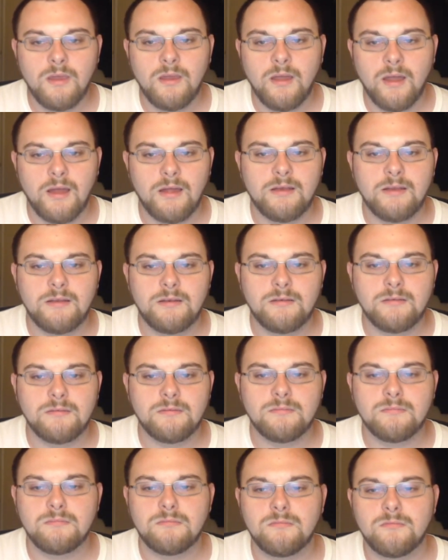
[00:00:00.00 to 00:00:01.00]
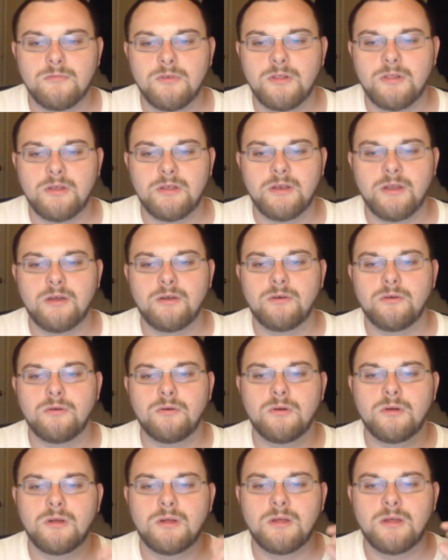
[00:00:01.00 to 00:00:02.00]
I didn't really know
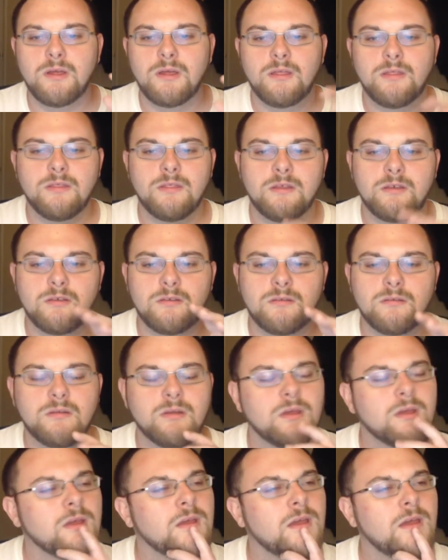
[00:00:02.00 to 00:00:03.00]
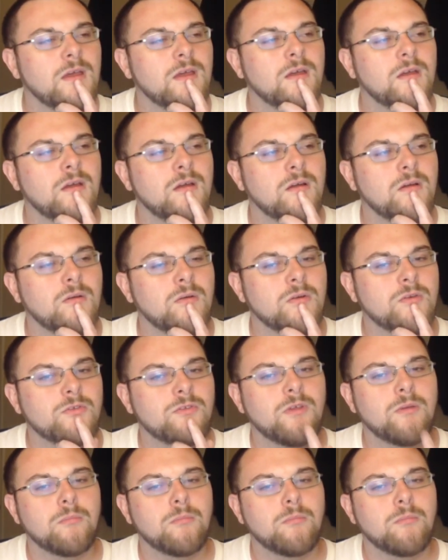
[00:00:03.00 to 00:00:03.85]
that, which then